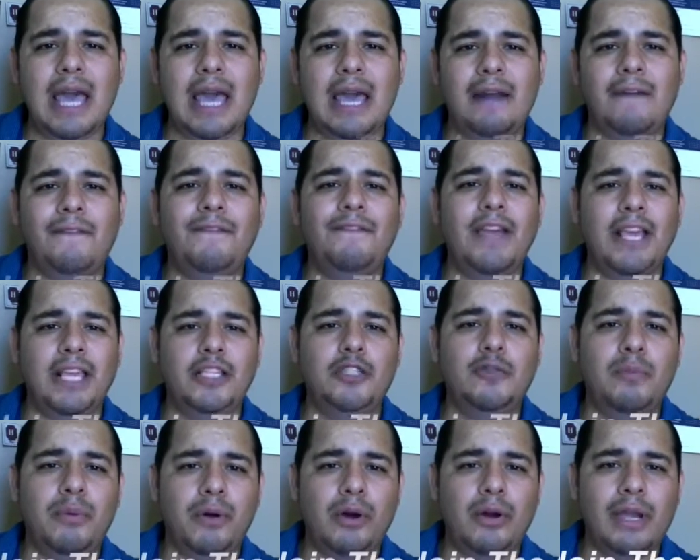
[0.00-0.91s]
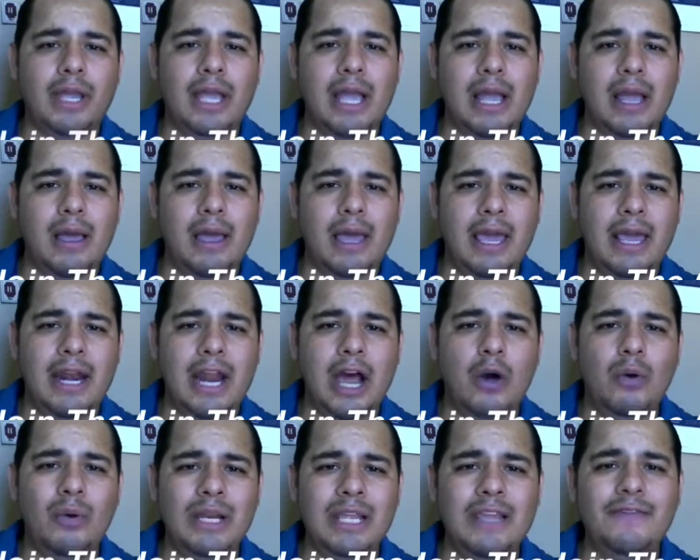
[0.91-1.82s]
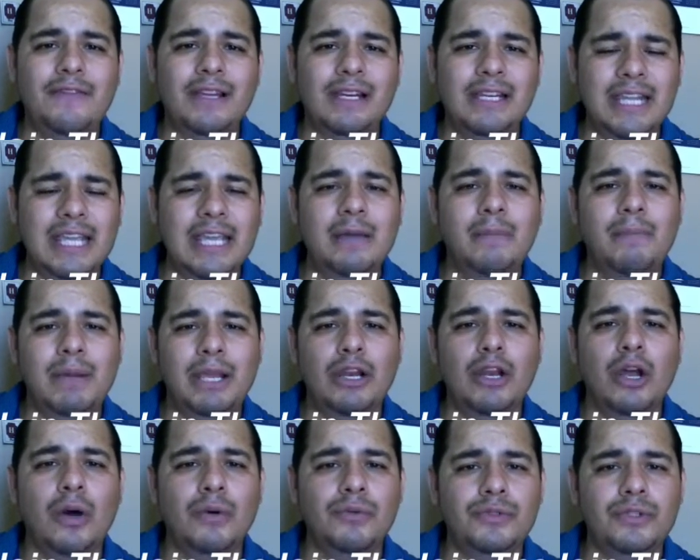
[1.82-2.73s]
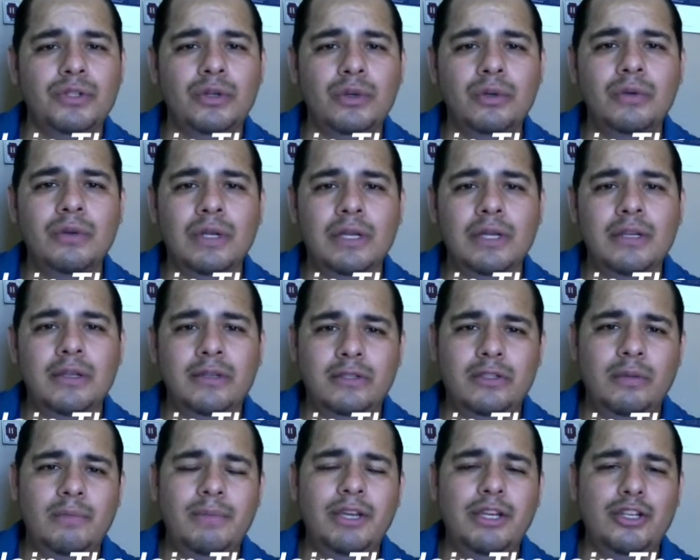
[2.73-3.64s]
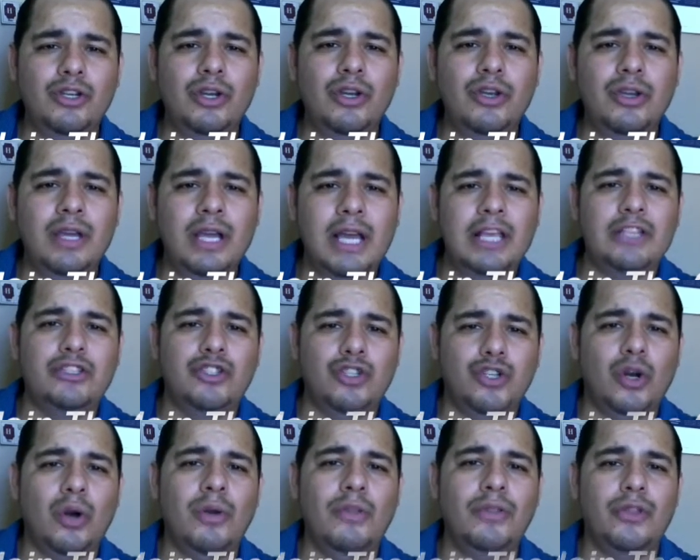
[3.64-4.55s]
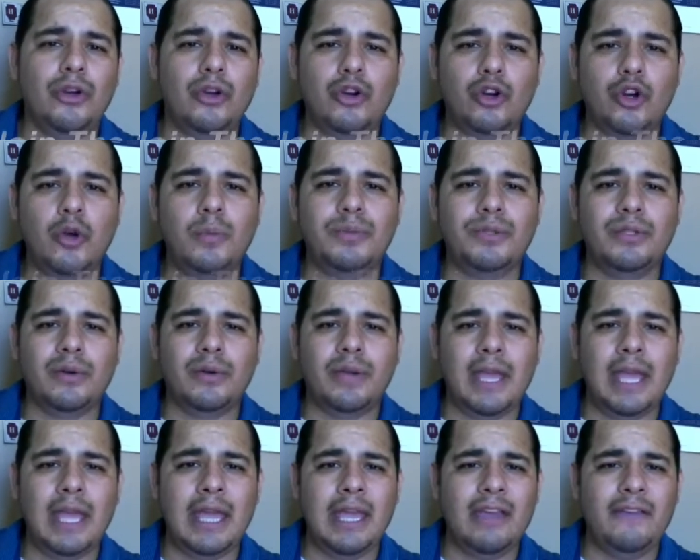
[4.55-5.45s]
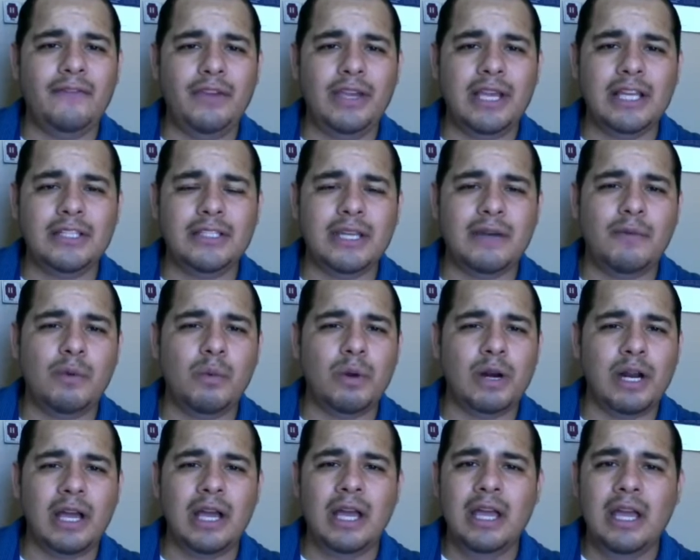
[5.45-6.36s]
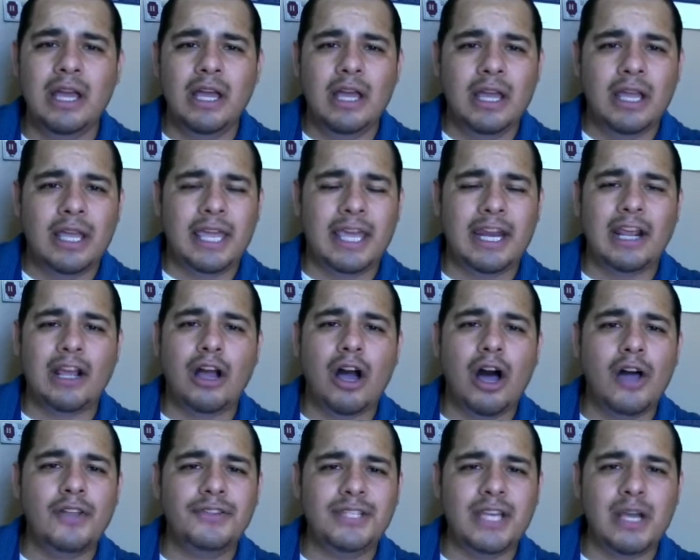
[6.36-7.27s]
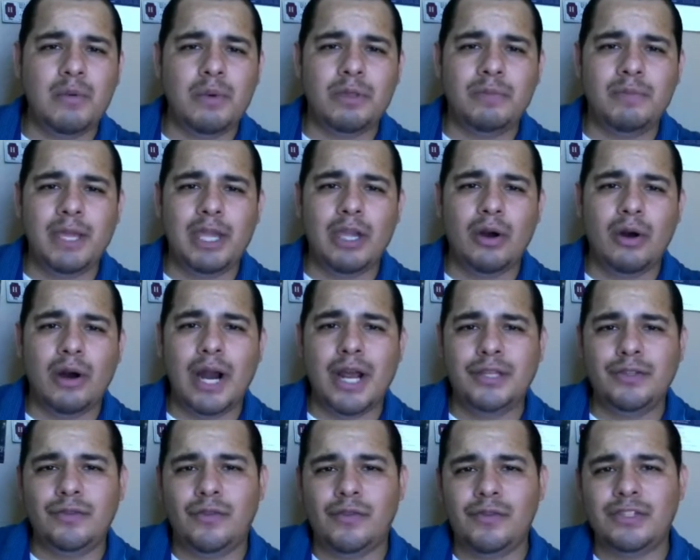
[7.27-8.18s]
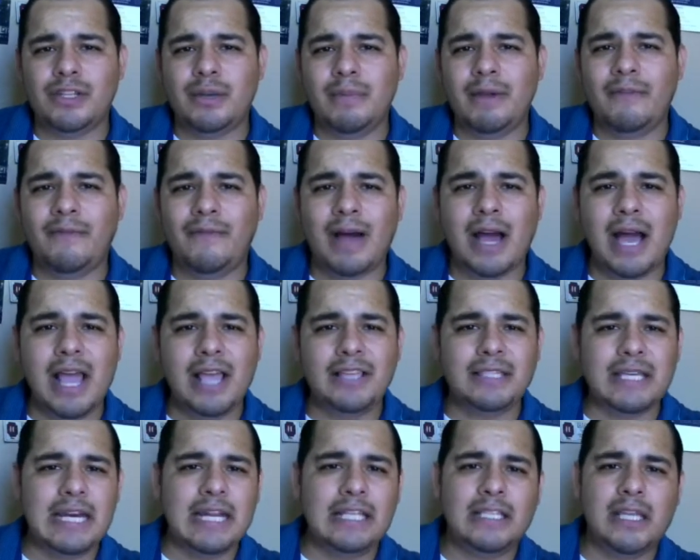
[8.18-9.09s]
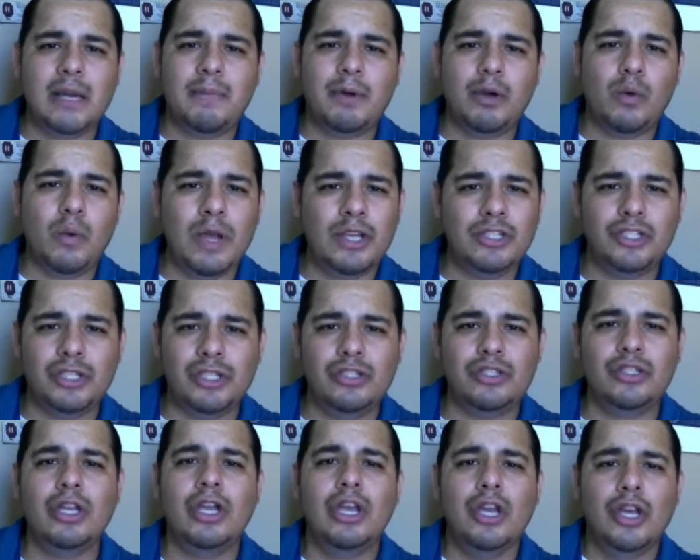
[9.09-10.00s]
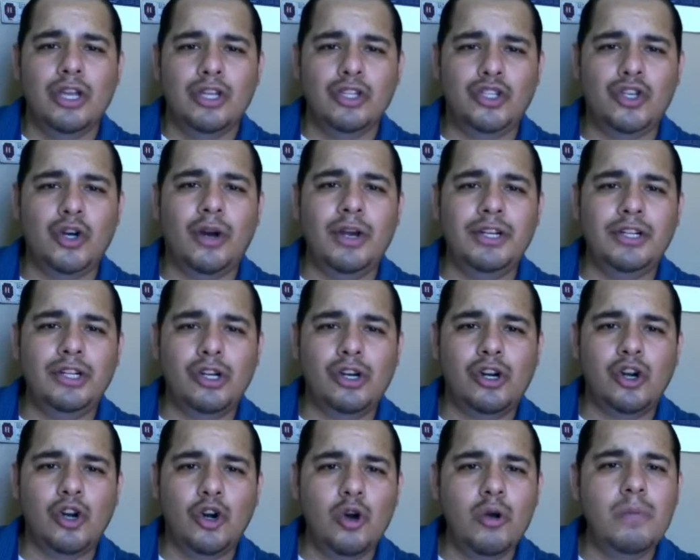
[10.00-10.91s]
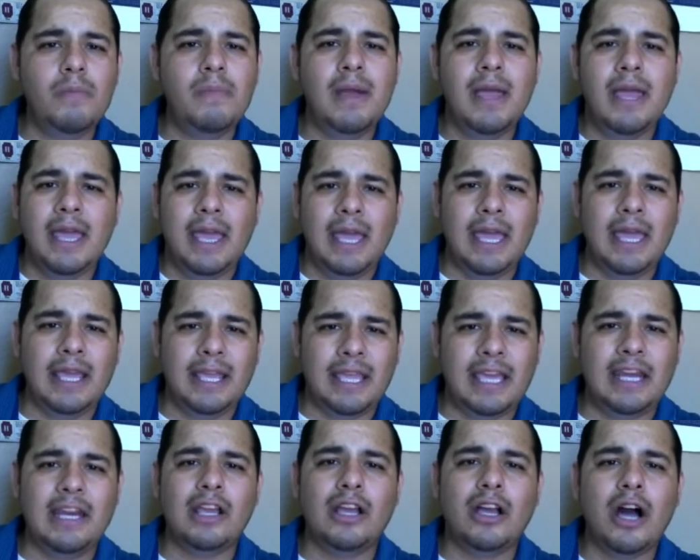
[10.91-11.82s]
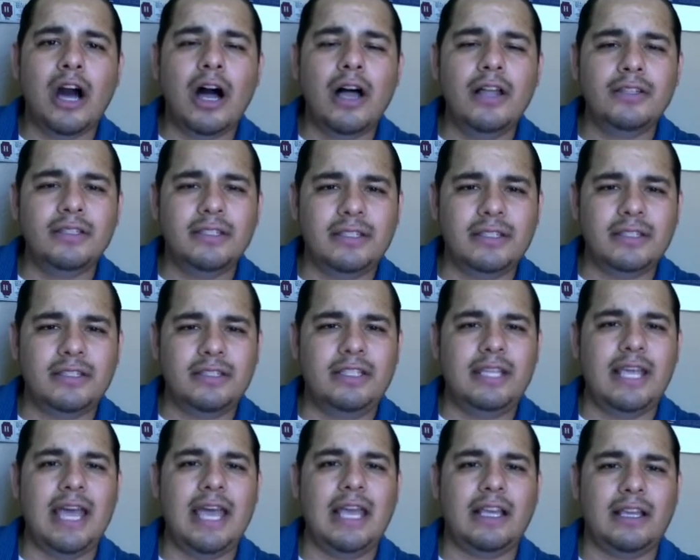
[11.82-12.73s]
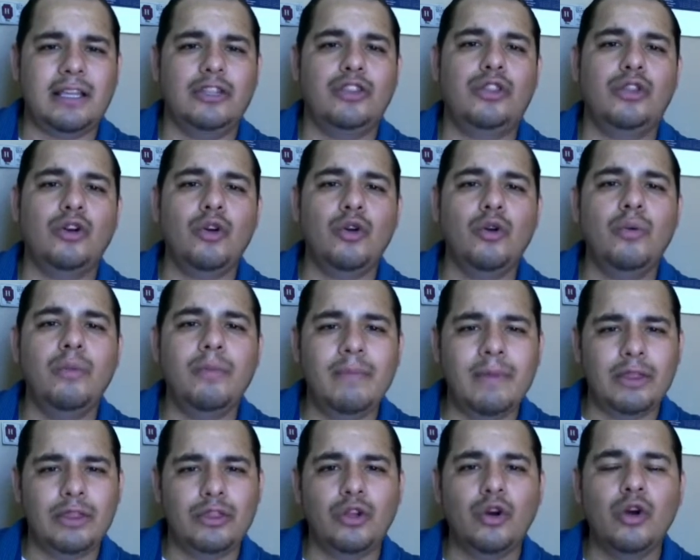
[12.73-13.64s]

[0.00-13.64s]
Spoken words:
at Facebook, and I will leave the link below too. So make sure you guys join the groups, okay? If you guys ever want to get in contact with me or ask for some advice, any type of questions, join the group and get in contact through